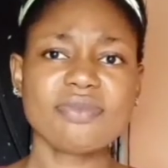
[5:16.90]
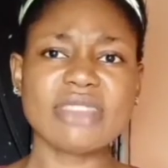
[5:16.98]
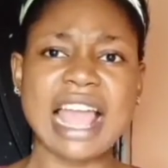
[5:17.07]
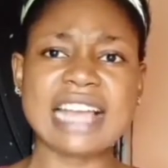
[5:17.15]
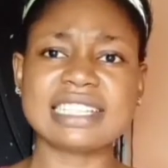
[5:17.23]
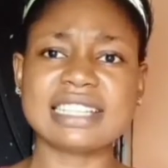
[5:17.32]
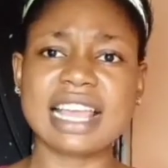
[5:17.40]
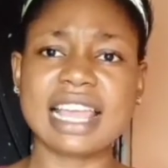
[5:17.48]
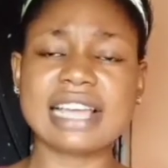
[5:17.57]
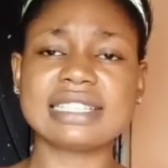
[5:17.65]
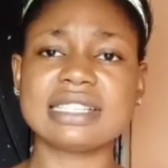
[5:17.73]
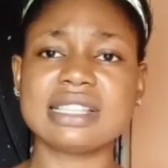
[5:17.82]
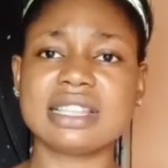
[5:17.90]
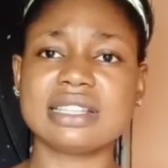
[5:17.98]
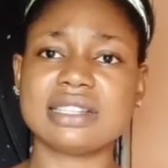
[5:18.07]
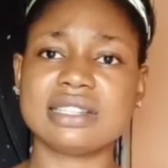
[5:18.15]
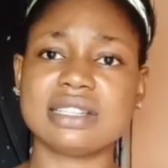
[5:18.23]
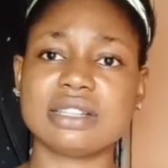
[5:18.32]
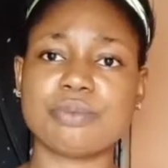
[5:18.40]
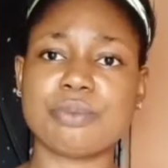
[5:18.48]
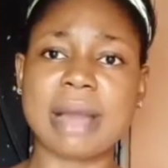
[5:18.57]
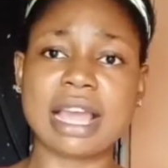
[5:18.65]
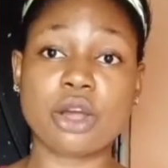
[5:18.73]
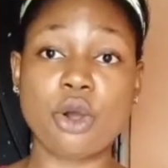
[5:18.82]
I started getting this.
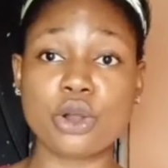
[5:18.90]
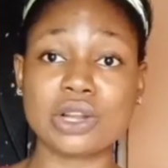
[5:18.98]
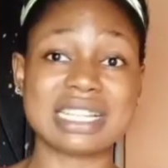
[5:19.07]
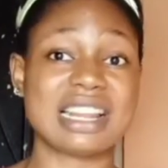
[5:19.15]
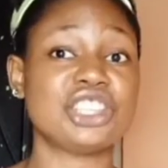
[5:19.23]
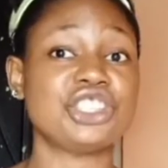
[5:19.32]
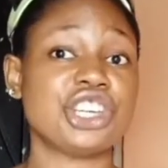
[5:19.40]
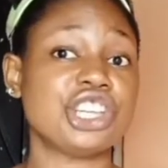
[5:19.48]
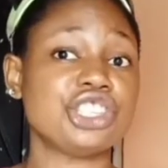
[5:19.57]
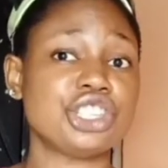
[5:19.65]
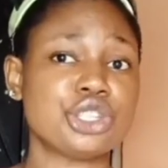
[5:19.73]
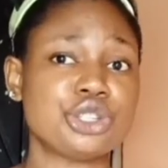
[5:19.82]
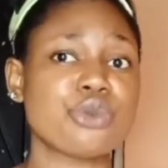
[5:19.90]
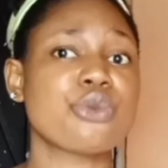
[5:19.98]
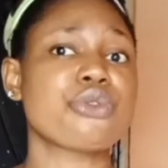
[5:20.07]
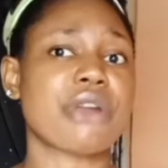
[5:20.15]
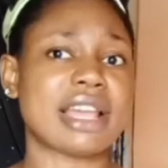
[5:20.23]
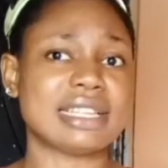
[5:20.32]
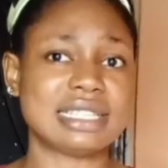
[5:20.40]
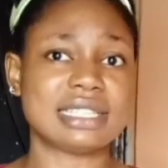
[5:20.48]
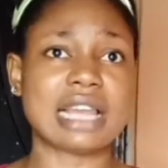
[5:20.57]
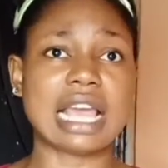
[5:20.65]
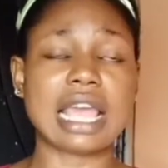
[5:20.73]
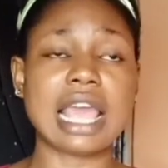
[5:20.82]
My color started changing to red.
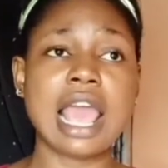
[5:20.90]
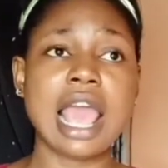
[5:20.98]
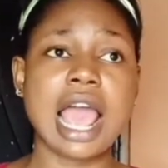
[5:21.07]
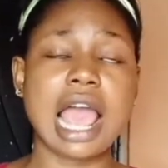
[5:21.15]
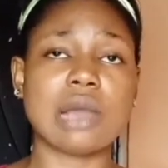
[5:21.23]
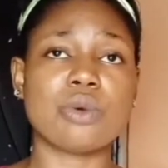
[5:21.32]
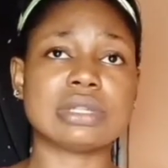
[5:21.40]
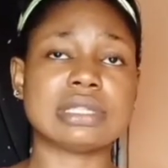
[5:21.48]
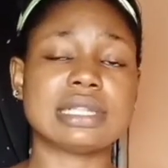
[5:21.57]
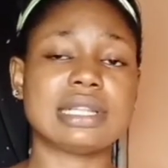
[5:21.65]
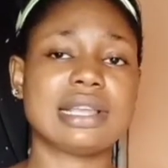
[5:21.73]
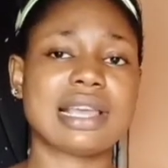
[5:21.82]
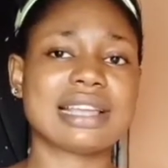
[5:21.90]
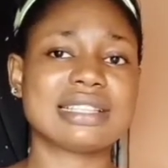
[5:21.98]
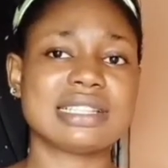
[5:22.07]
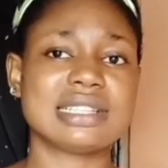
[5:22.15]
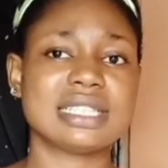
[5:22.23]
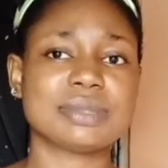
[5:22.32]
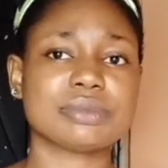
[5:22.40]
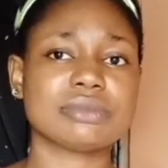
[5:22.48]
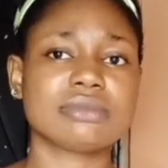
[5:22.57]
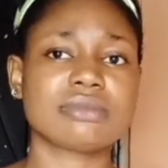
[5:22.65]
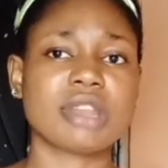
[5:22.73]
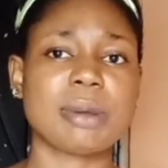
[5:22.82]
Like I was getting.
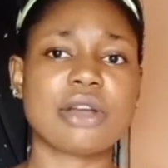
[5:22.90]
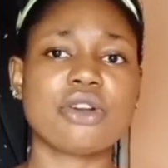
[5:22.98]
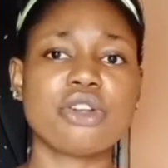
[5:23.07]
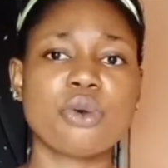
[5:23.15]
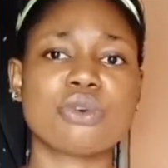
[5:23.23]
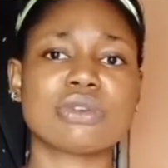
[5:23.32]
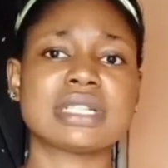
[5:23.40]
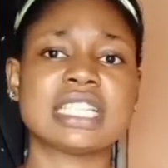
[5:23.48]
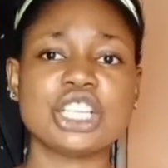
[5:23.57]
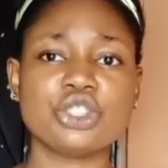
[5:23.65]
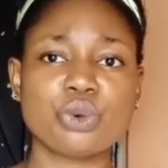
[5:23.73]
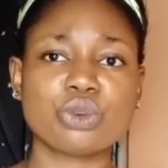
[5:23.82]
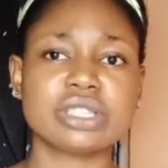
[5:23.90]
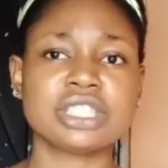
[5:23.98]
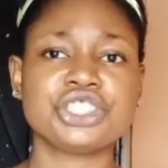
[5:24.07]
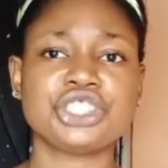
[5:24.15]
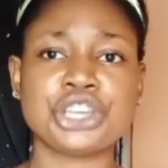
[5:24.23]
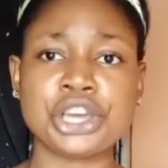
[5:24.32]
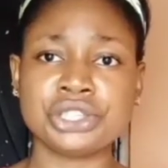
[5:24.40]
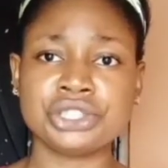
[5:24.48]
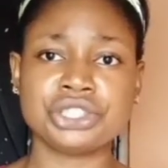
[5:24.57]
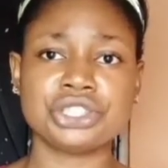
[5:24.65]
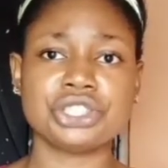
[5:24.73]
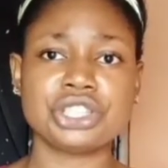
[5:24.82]
My color was,
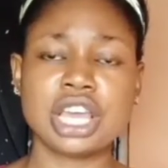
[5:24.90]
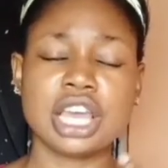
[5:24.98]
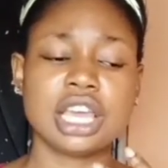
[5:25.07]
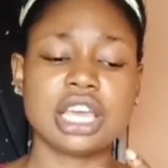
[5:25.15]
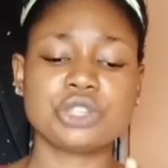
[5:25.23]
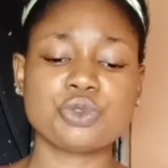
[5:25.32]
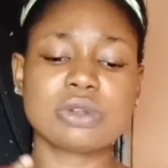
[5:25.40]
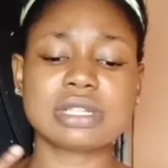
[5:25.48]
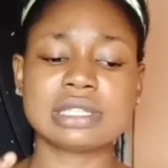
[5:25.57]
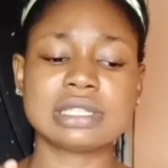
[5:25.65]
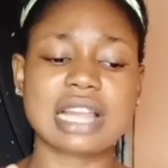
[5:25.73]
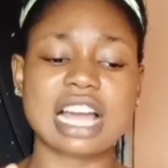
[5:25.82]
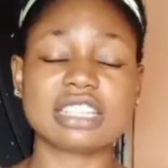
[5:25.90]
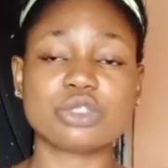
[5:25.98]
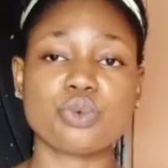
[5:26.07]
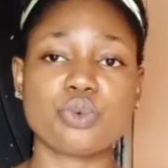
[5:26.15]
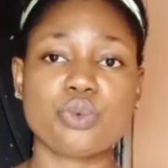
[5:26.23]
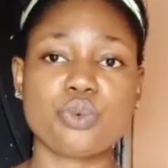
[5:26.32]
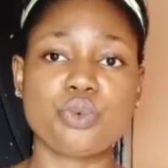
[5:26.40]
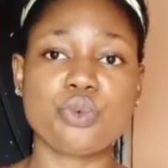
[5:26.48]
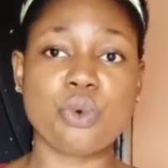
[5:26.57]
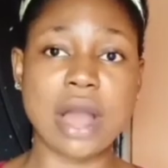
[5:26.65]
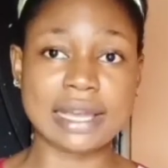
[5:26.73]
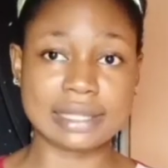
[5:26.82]
changing. It wasn't that
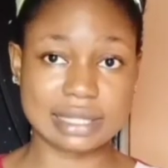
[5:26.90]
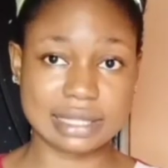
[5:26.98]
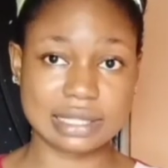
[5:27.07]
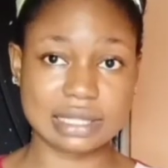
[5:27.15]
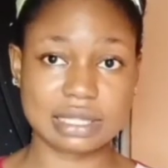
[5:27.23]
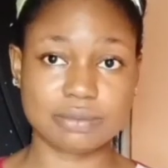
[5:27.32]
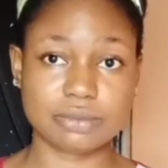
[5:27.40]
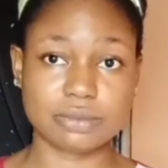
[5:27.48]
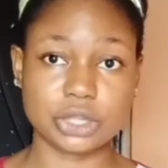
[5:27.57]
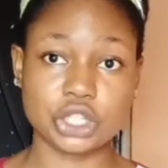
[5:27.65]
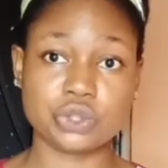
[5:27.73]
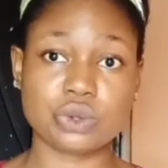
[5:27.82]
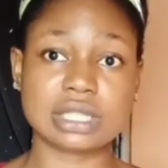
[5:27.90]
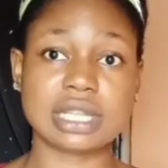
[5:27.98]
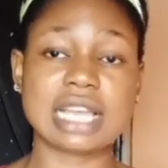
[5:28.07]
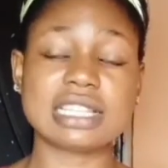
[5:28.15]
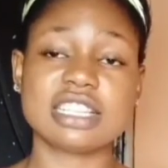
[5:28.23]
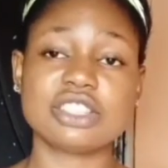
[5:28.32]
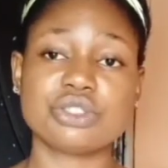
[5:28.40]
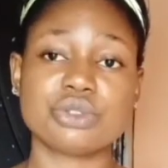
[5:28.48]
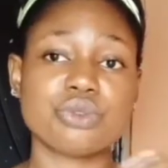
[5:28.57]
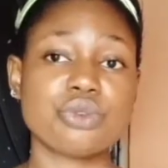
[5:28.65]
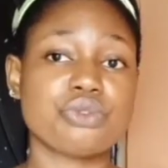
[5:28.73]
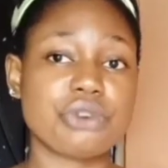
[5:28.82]
white. It was getting
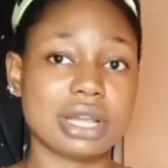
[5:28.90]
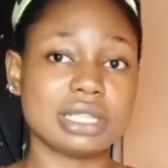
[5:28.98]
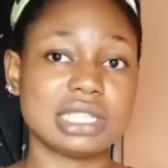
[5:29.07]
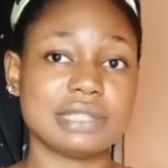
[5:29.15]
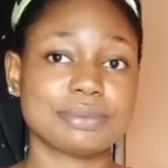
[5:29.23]
to red.